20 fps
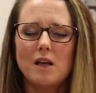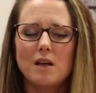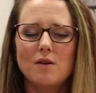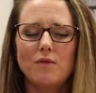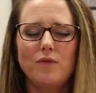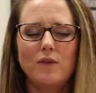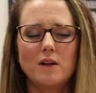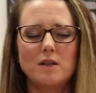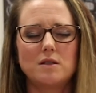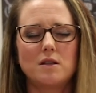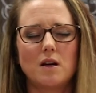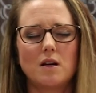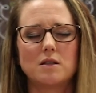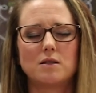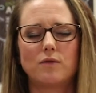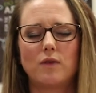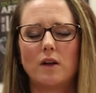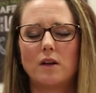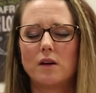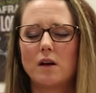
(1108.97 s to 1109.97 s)
If it
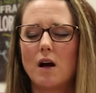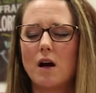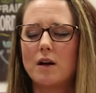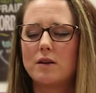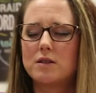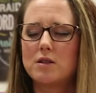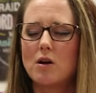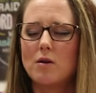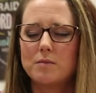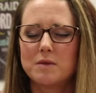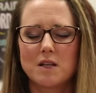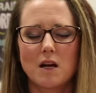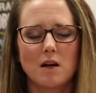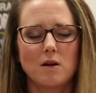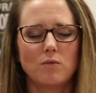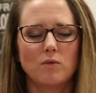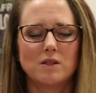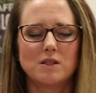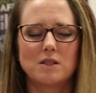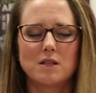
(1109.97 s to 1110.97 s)
does, Father God, Psalms
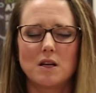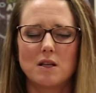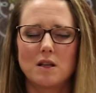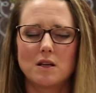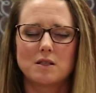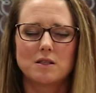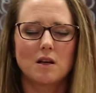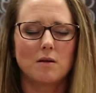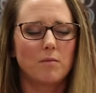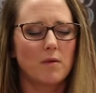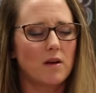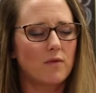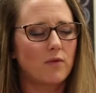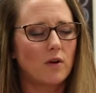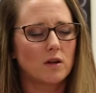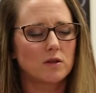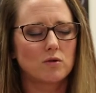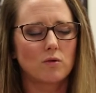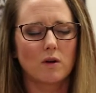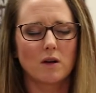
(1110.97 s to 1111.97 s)
91 say that some may
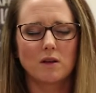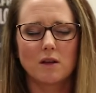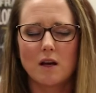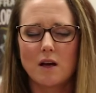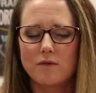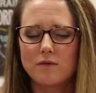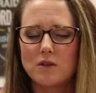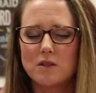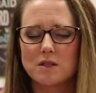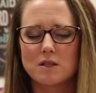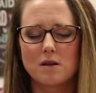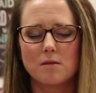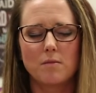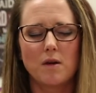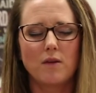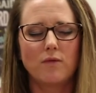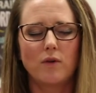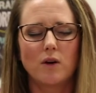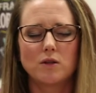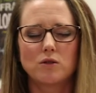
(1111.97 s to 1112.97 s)
fall to our left and some
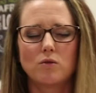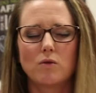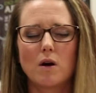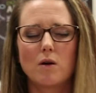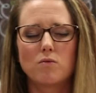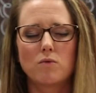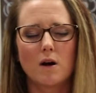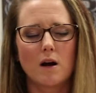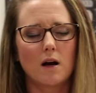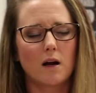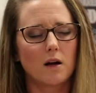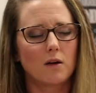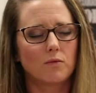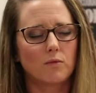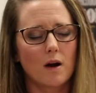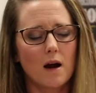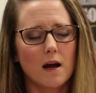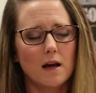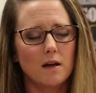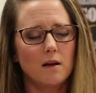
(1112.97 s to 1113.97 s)
may fall to our
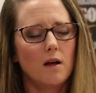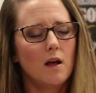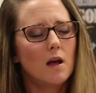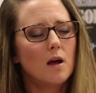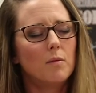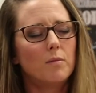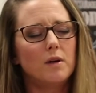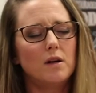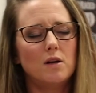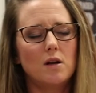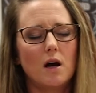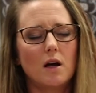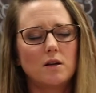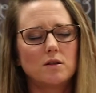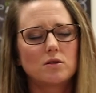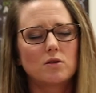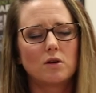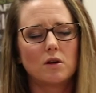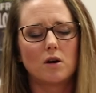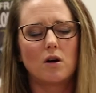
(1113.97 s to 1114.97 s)
right, but none
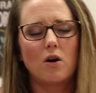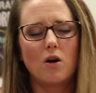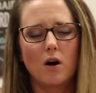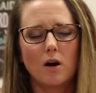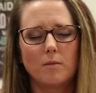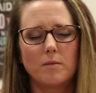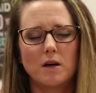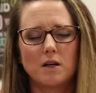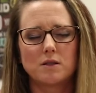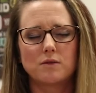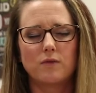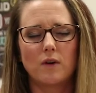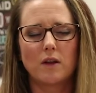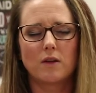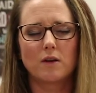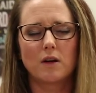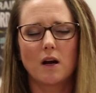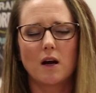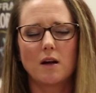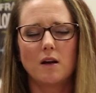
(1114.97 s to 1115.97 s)
is going to harm us,
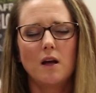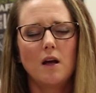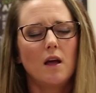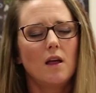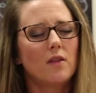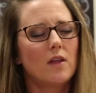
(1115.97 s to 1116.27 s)
Father God.